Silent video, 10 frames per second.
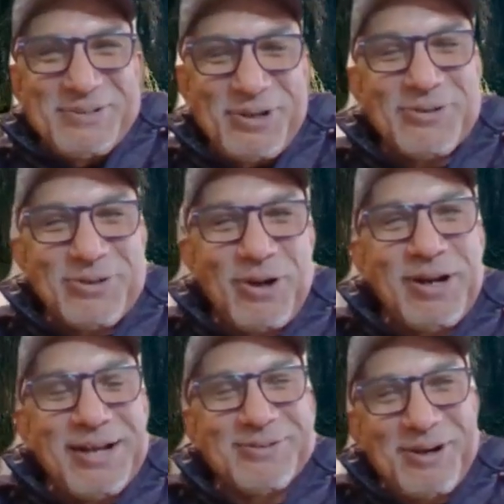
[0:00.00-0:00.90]
so I started,
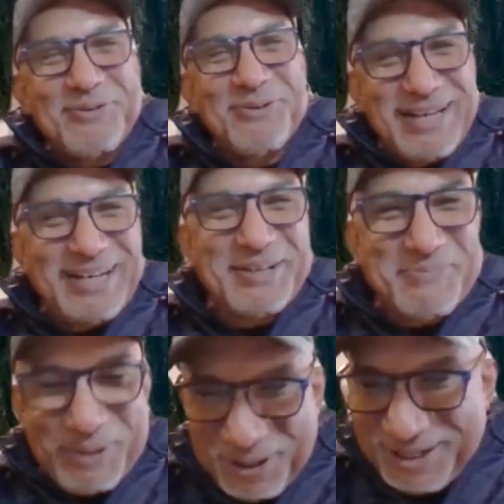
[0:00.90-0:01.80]
I started reading the
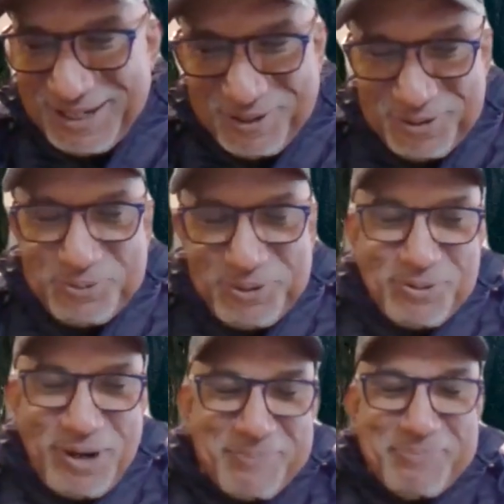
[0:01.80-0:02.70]
book. And of course, when you
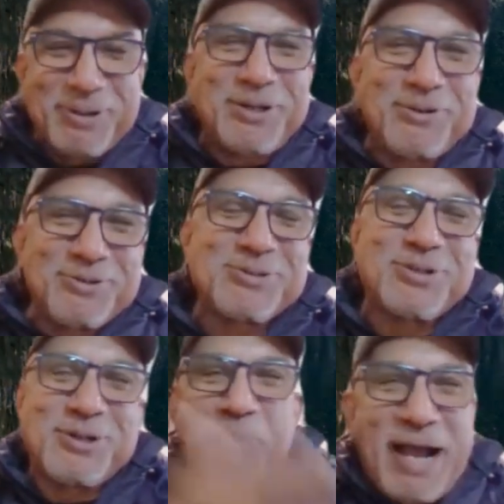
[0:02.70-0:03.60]
write a book, you don't
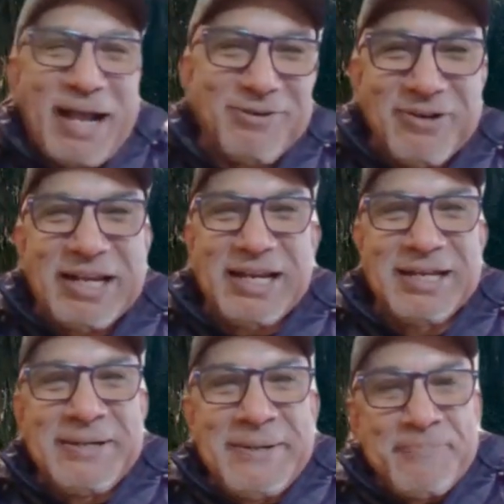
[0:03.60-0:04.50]
usually go back and read it.
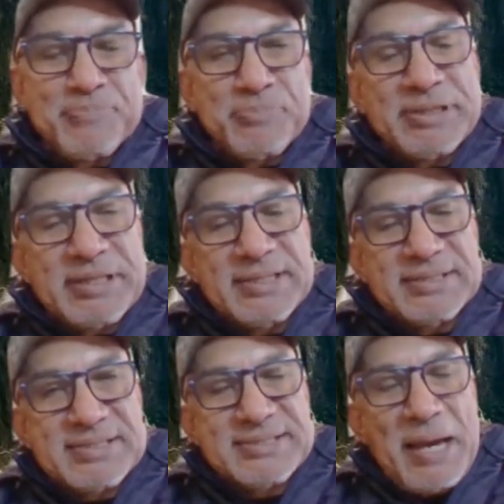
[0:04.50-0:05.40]
But the
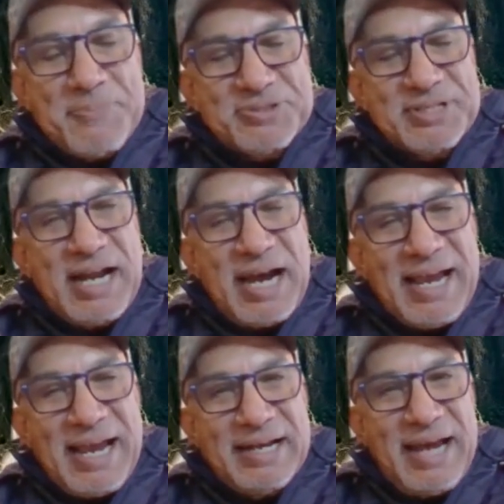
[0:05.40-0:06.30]
steps that I
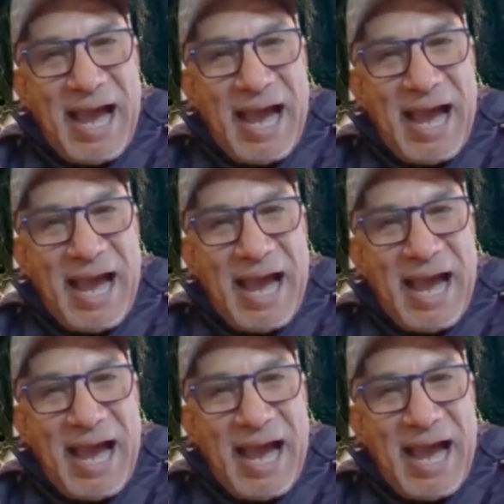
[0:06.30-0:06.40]
had